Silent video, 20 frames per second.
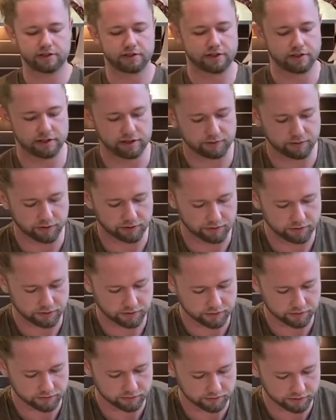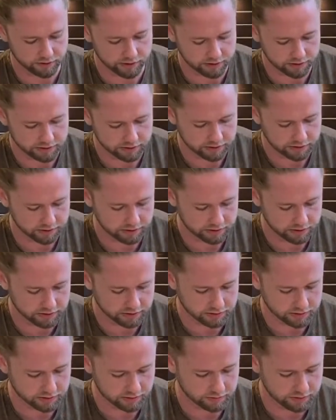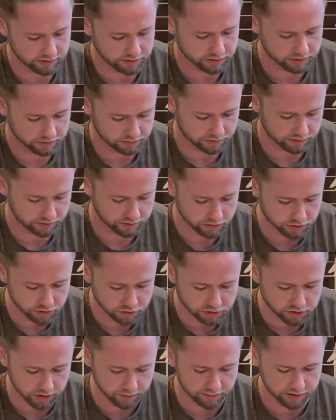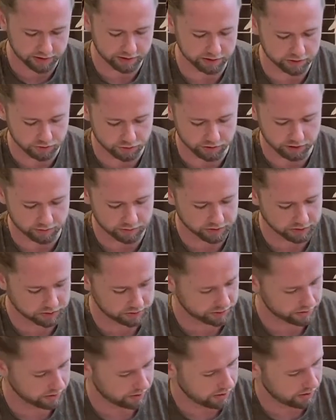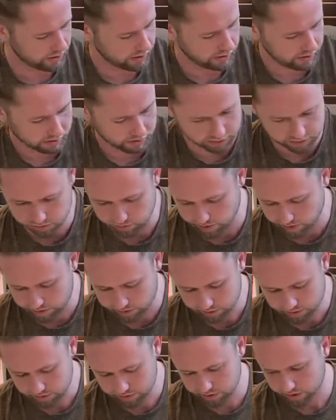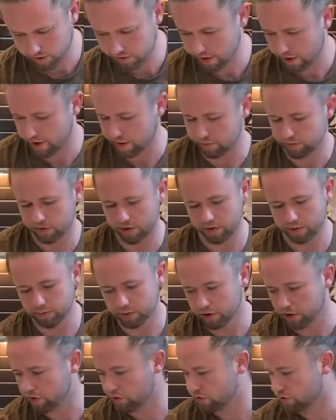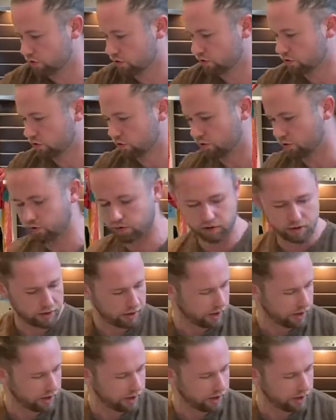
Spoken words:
a teaspoon of that into the mix as well. I'm going to use some in the creams as well. So now I'm going to